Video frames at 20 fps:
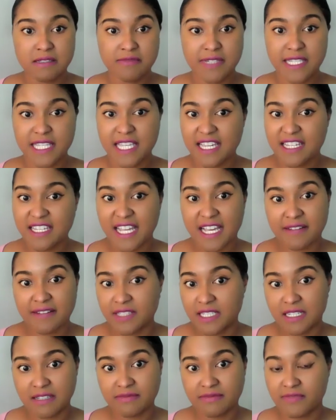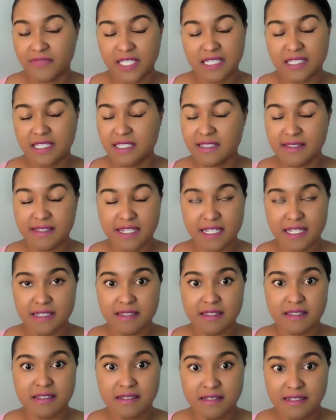We can't have enough of it these
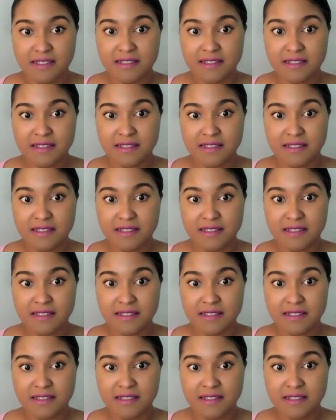days.